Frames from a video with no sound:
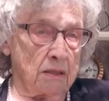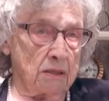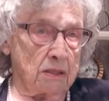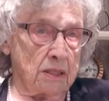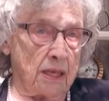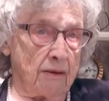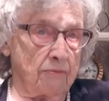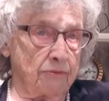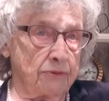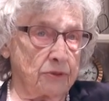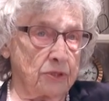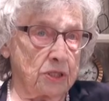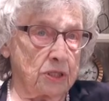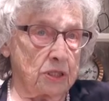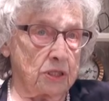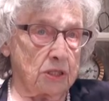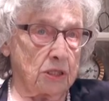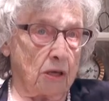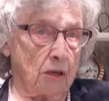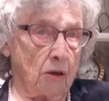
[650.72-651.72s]
San
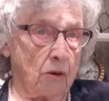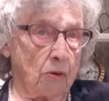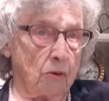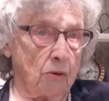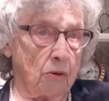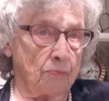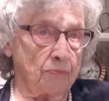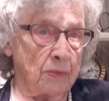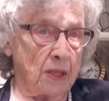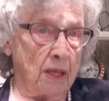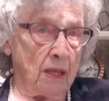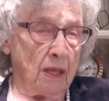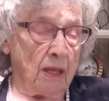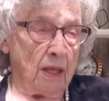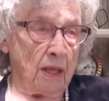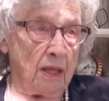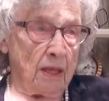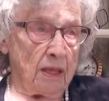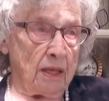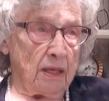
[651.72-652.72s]
Francisco.
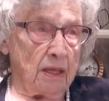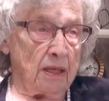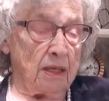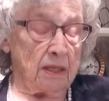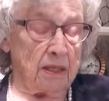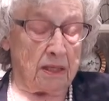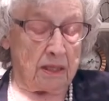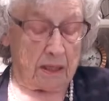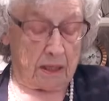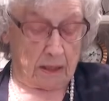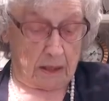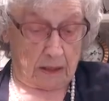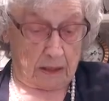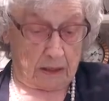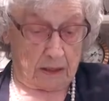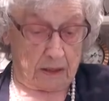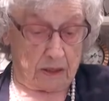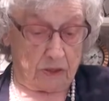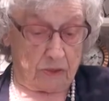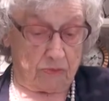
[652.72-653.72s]
He
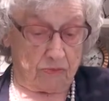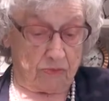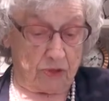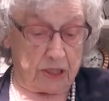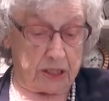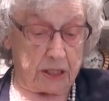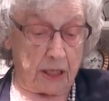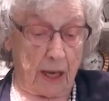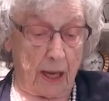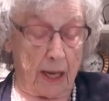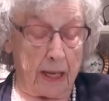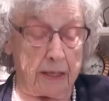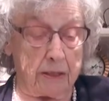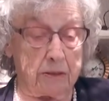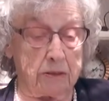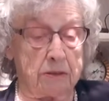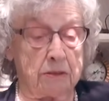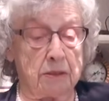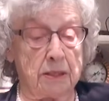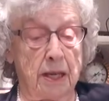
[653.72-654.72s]
is
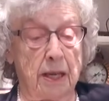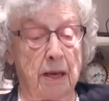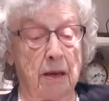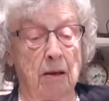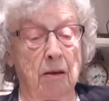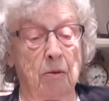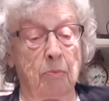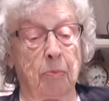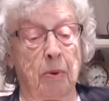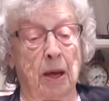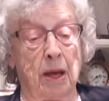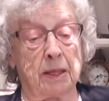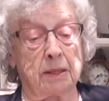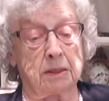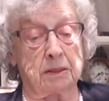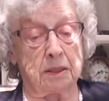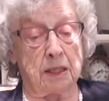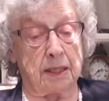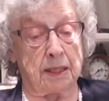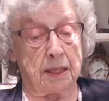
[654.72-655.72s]
retired now,
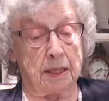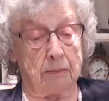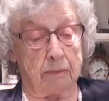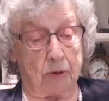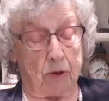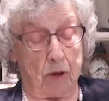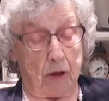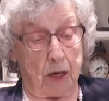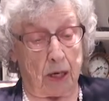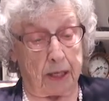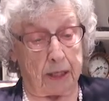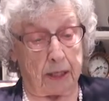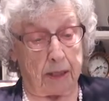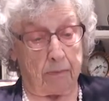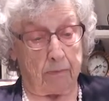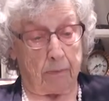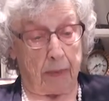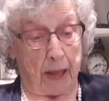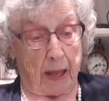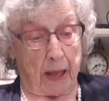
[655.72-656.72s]
but they keep calling
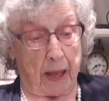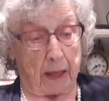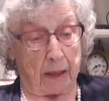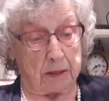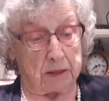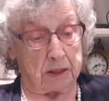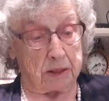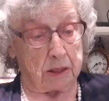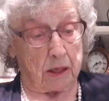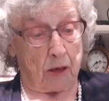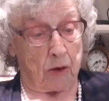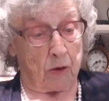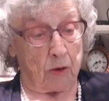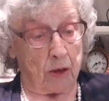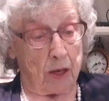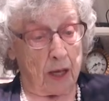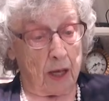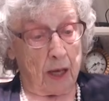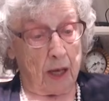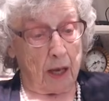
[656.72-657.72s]
him back,
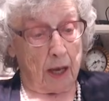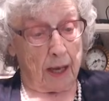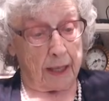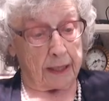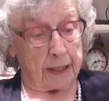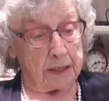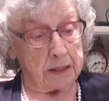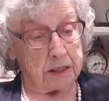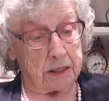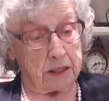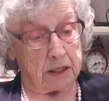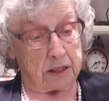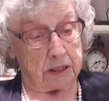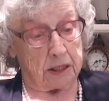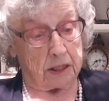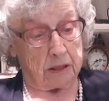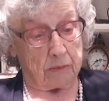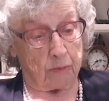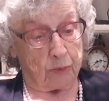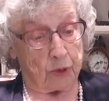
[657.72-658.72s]
so I guess he
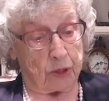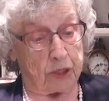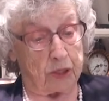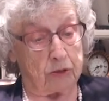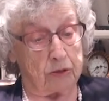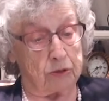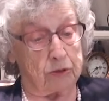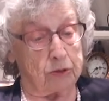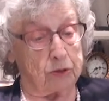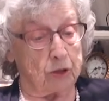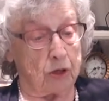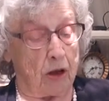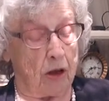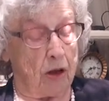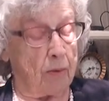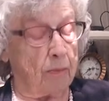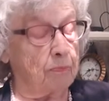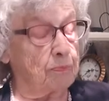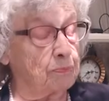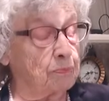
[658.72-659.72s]
did a pretty good
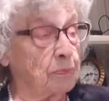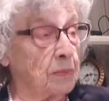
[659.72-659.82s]
job.